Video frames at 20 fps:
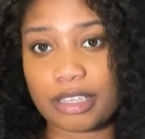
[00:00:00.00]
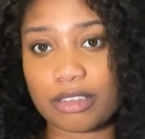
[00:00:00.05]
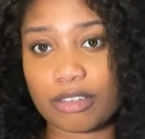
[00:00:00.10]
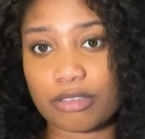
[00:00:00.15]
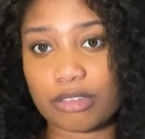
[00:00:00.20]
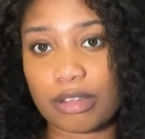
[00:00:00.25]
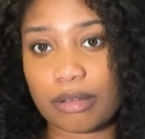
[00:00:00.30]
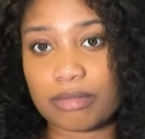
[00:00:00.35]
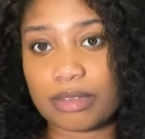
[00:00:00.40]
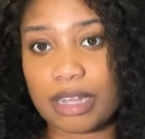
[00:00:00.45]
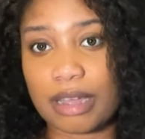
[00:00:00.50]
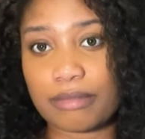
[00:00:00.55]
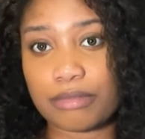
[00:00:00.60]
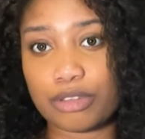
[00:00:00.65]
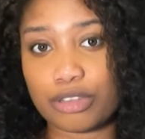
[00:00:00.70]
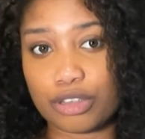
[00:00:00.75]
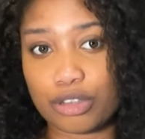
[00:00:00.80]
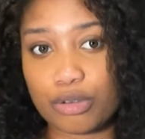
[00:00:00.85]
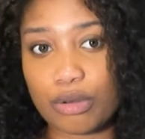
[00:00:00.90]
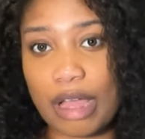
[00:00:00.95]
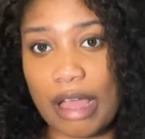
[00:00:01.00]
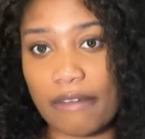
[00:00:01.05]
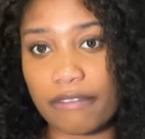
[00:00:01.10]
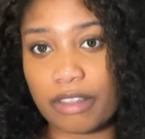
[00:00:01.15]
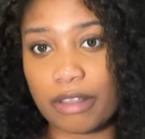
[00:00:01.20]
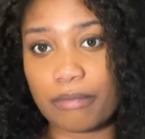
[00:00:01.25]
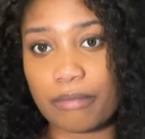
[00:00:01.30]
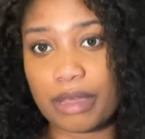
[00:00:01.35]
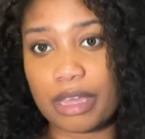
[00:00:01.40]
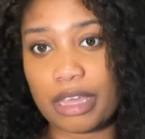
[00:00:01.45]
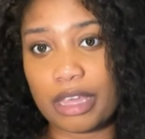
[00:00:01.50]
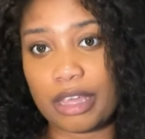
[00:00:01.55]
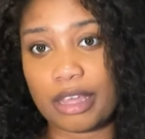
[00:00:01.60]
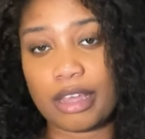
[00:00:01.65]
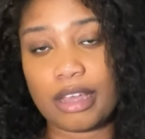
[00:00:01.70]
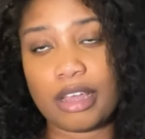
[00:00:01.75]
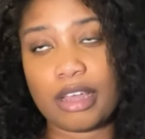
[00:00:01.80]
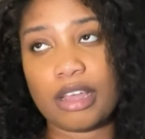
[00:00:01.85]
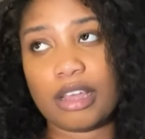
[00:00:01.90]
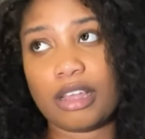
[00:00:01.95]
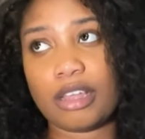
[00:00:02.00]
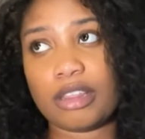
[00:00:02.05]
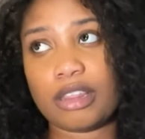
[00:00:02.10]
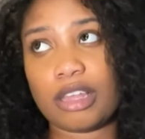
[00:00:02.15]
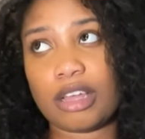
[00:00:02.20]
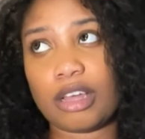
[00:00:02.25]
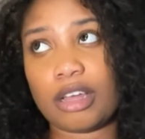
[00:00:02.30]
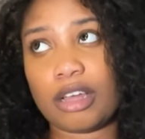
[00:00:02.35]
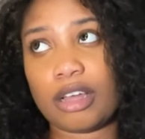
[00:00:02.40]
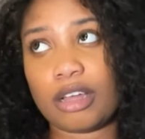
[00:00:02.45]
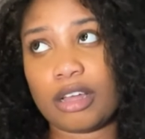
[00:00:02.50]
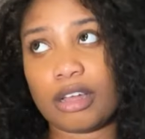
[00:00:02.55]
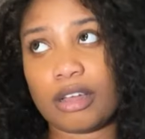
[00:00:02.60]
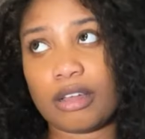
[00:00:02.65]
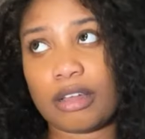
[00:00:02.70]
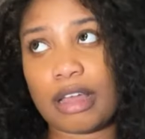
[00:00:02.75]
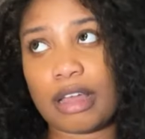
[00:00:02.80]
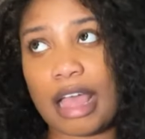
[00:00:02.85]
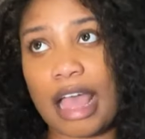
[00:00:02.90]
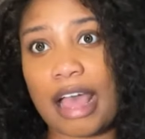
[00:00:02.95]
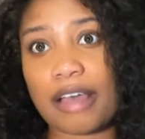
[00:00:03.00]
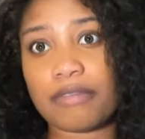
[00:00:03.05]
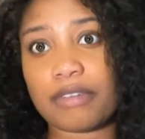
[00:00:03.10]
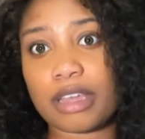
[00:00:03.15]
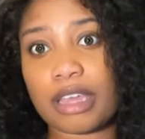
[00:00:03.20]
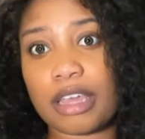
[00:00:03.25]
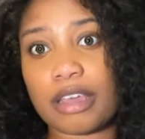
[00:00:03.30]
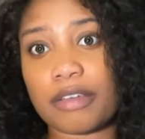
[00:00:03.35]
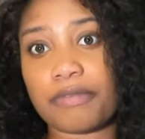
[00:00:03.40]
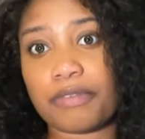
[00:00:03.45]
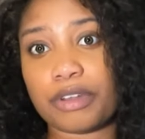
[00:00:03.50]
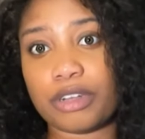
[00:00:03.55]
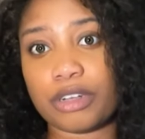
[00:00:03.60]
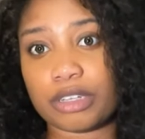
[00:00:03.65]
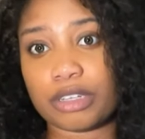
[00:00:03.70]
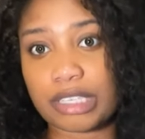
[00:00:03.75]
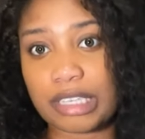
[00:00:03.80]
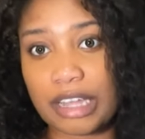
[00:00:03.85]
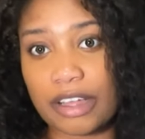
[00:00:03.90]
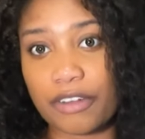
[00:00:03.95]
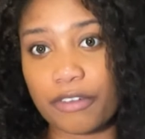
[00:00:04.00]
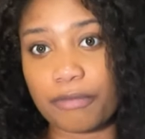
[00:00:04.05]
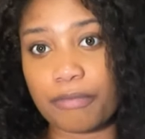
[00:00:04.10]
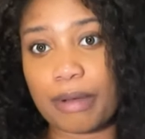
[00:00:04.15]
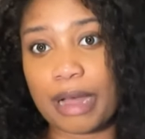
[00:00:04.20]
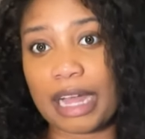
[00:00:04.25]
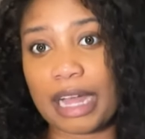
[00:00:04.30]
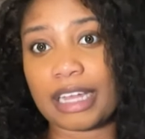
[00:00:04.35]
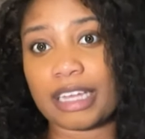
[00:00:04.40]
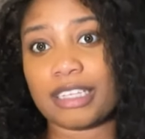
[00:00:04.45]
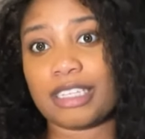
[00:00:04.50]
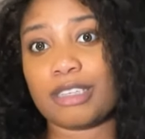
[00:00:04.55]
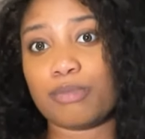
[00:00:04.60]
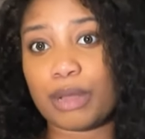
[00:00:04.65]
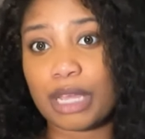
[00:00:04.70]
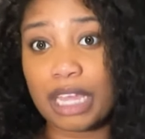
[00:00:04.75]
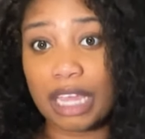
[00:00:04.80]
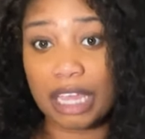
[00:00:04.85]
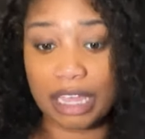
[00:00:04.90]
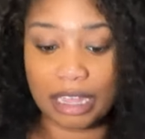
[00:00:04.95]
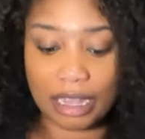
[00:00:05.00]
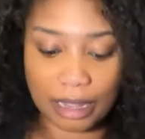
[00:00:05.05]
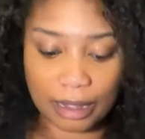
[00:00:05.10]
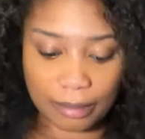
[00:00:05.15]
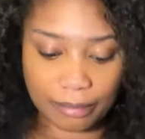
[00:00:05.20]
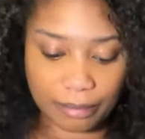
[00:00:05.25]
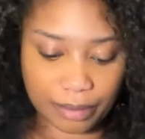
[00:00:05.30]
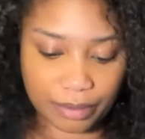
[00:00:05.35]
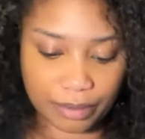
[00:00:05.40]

So sometimes you have to be the advocate for yourself by speaking up.